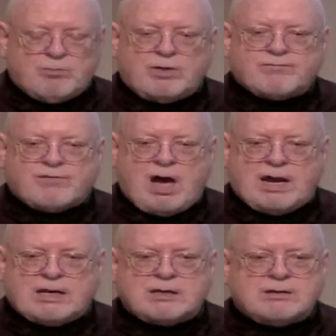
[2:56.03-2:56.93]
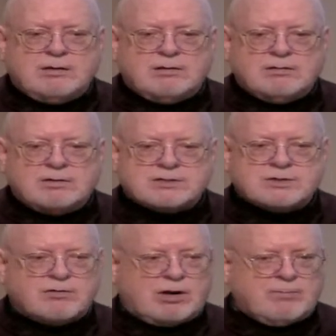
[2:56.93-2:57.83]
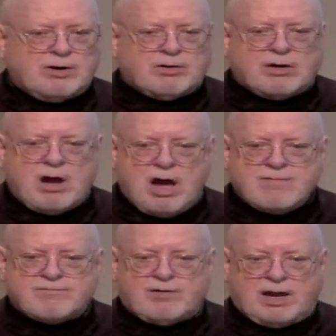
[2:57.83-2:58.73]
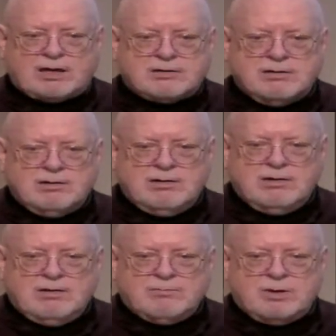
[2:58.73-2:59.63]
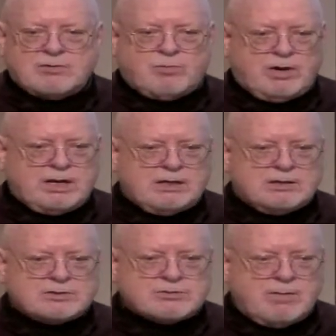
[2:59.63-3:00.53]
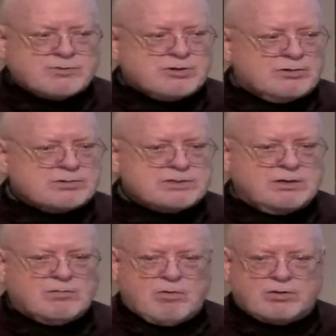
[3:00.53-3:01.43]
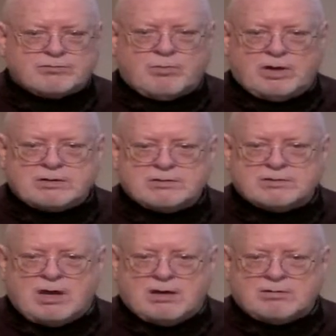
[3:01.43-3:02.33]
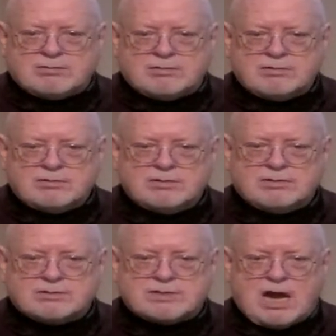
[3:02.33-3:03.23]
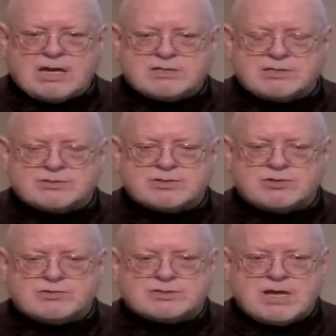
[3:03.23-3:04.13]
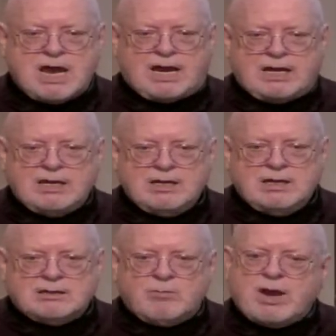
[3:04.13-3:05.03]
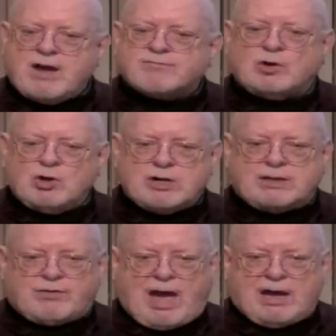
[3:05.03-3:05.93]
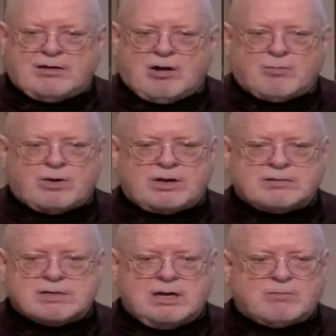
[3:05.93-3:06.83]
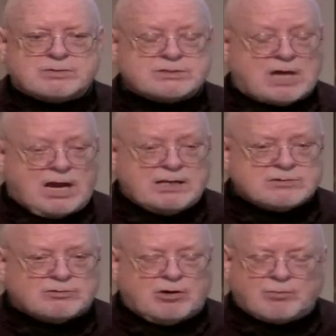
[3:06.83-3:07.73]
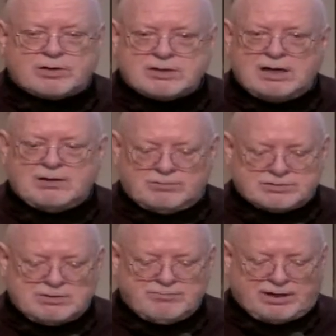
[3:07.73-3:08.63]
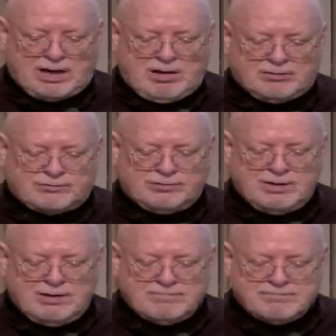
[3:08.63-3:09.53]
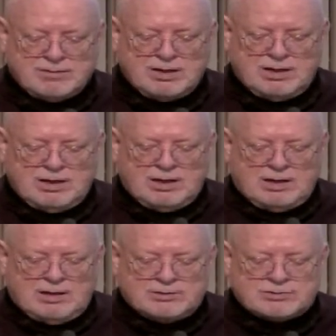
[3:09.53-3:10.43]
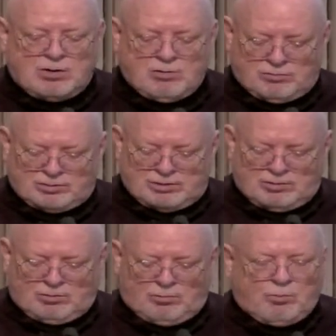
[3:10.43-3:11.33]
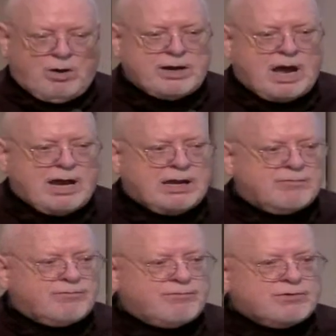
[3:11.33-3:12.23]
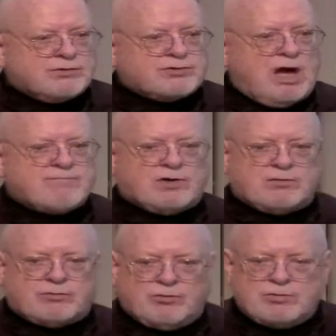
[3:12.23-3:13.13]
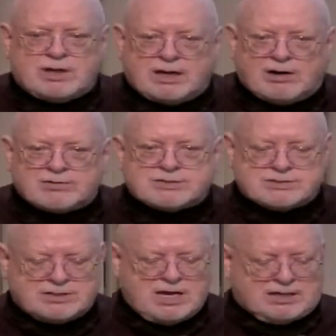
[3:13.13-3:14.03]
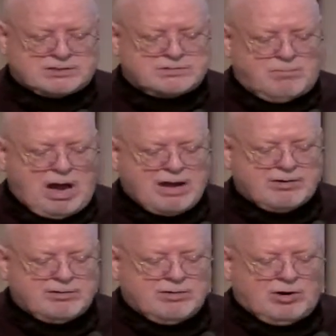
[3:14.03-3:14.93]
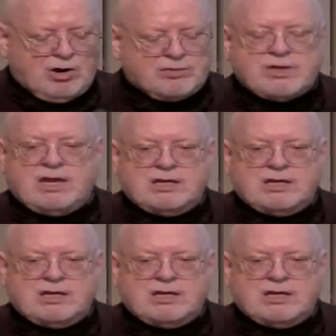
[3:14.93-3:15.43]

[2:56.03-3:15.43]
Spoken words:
when we find disagreement or conflict between the Scriptures course, what scientists do say, then we have to look at that. Are we dealing with science or are we dealing with something else? So what I have discovered through the years is this: modern Earth